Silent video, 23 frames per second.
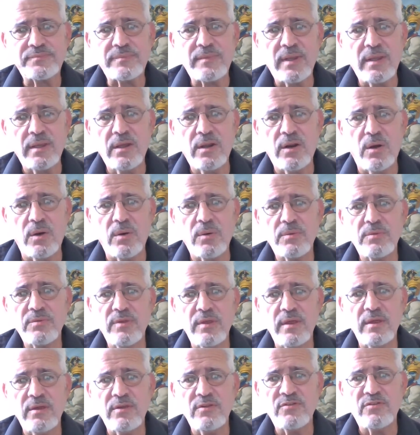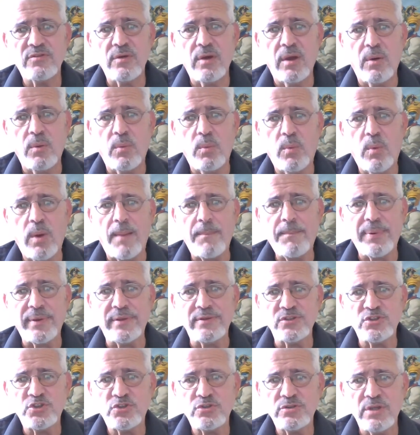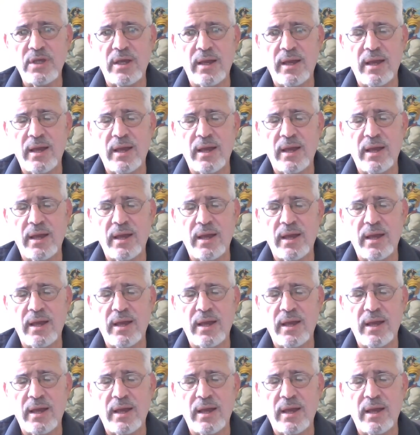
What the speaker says: these weapons